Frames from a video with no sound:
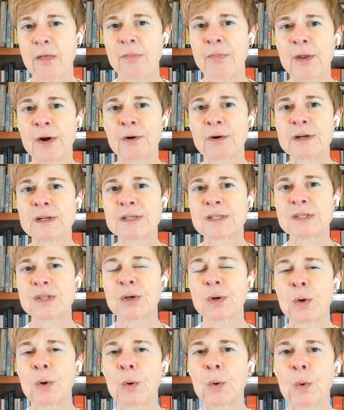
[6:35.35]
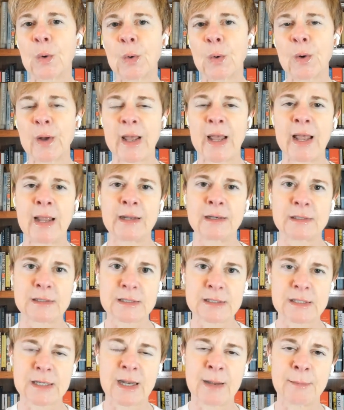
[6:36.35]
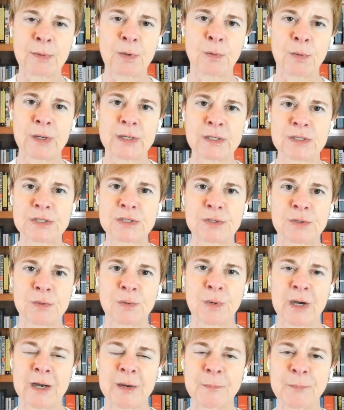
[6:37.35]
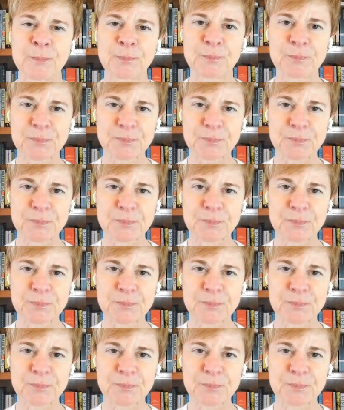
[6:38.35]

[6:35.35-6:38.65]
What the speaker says: there is the whole, and I'm going to